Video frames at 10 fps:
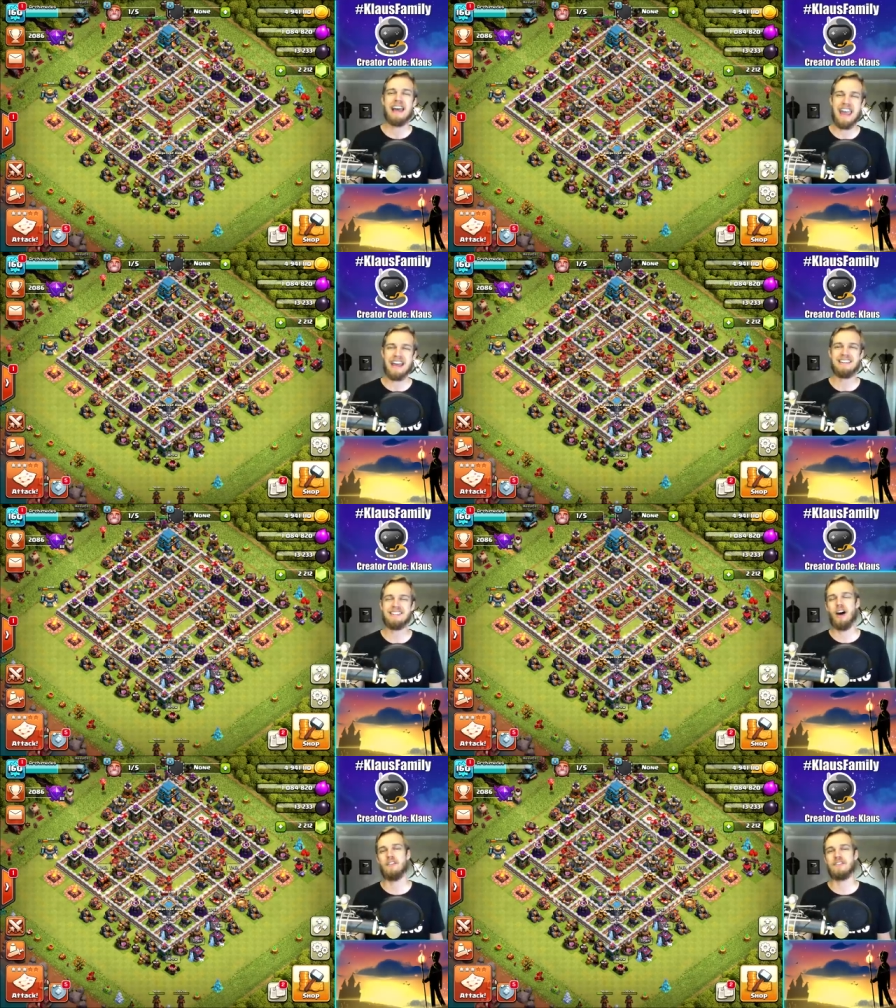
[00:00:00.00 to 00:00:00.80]
And
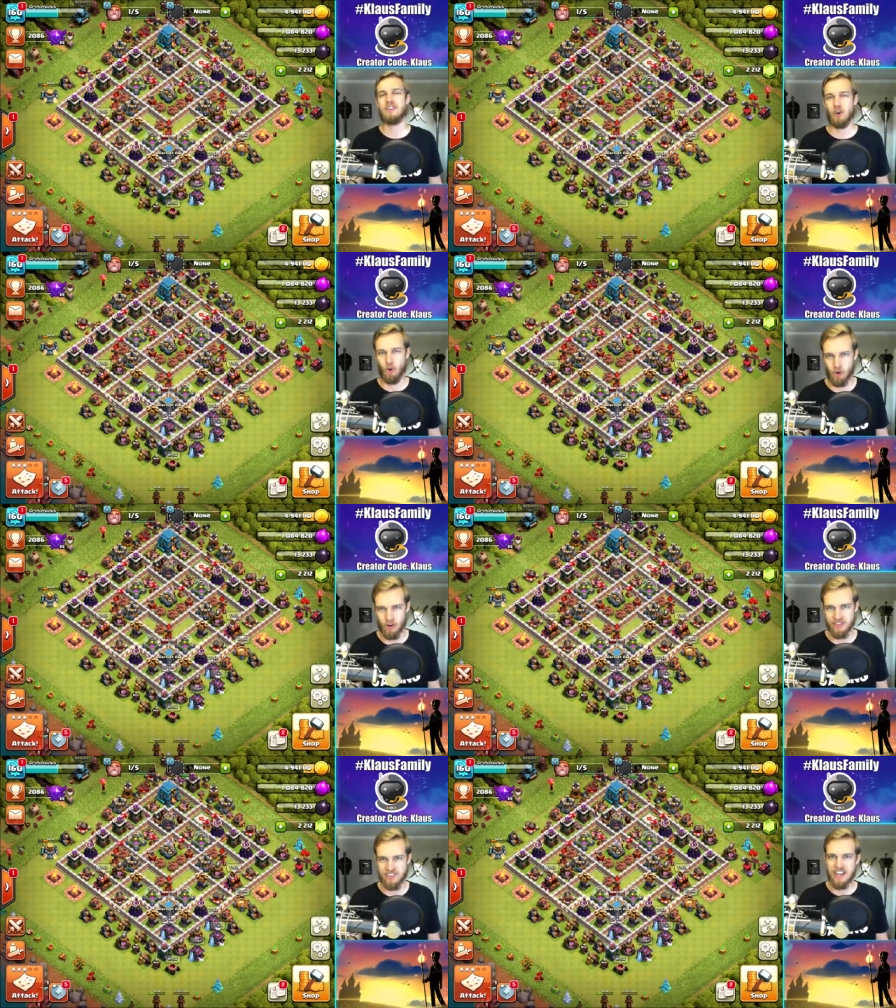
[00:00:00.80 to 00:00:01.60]
of
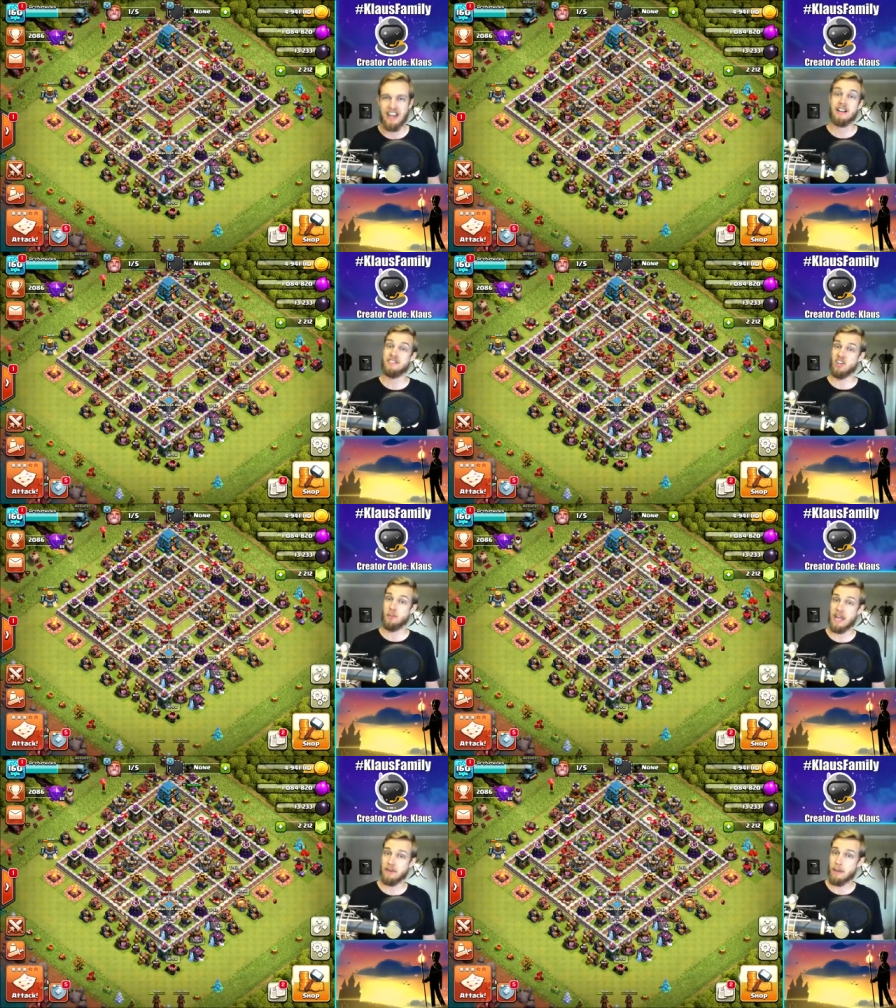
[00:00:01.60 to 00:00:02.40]
course, consider
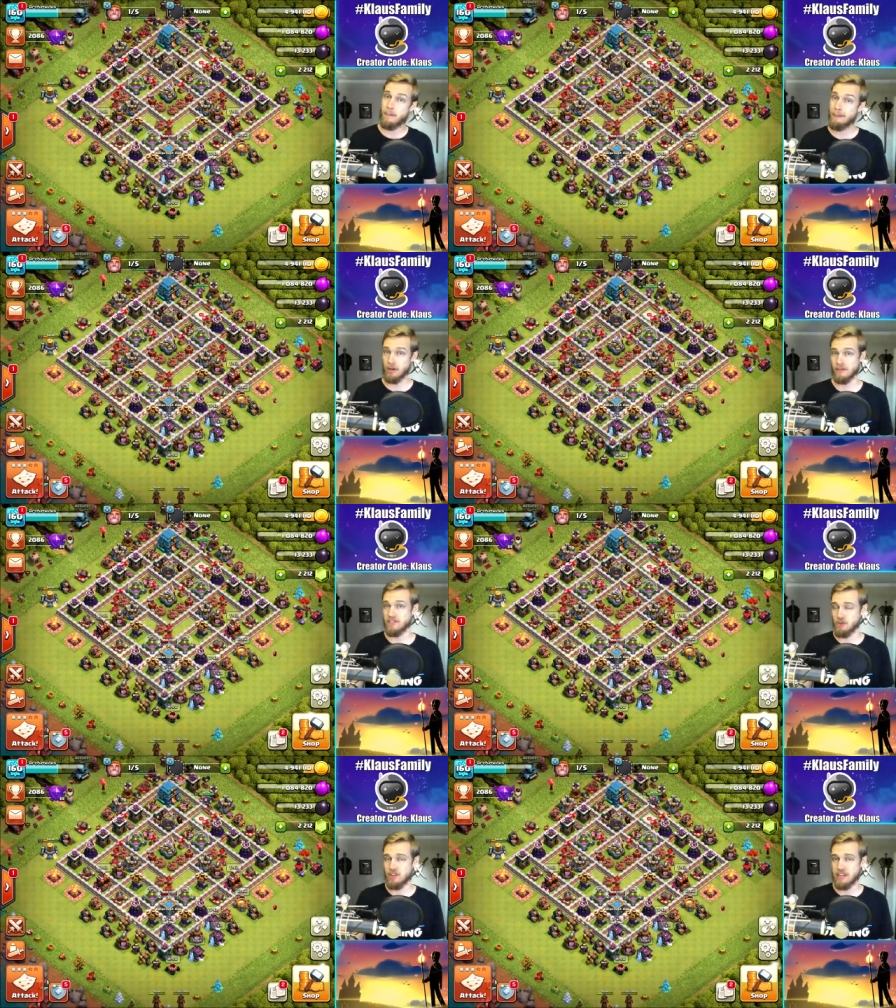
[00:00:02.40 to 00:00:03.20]
becoming a member
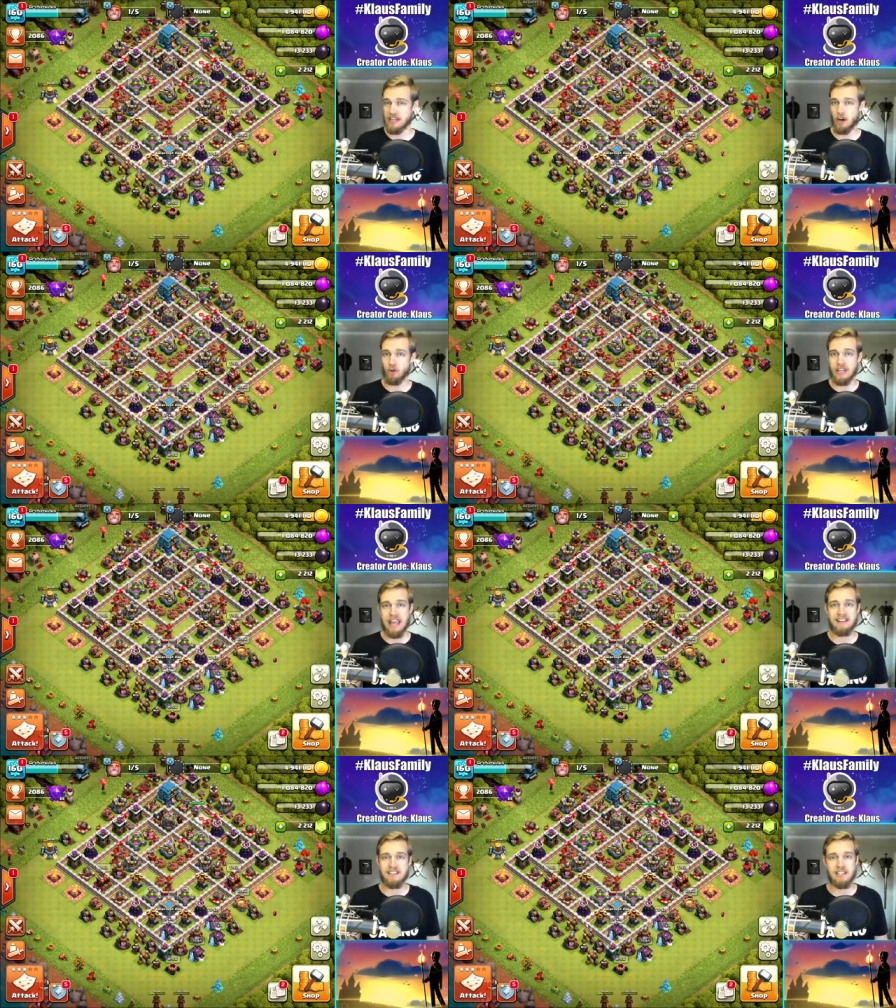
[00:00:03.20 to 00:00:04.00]
so you can get early access